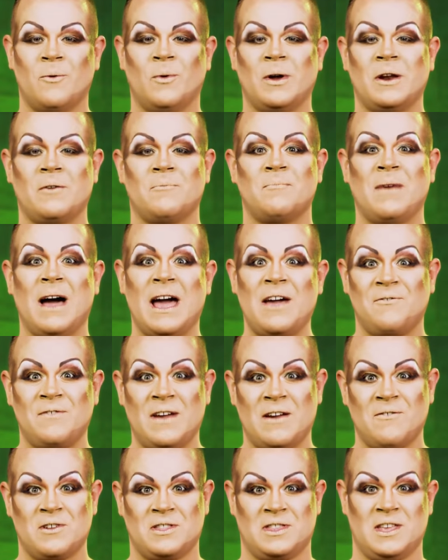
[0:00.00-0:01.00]
One of my
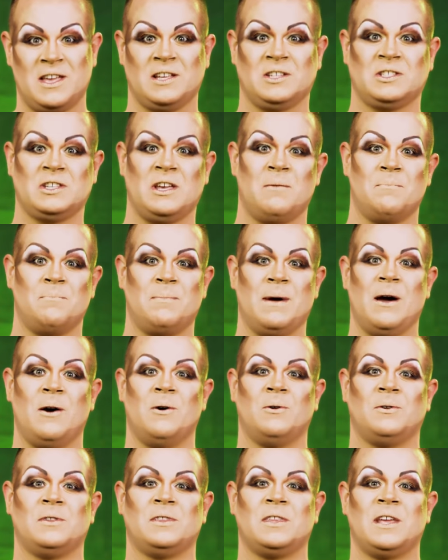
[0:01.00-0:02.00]
favorite things
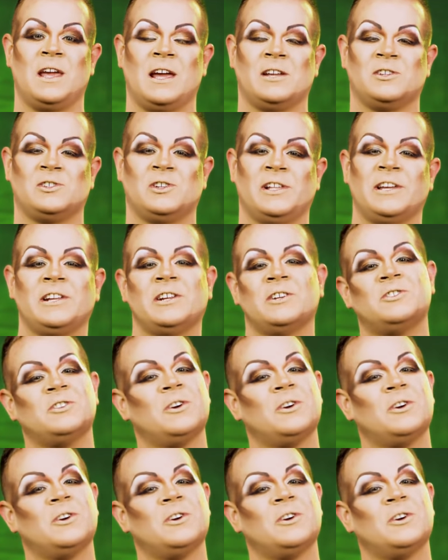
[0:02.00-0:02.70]
about the Angelina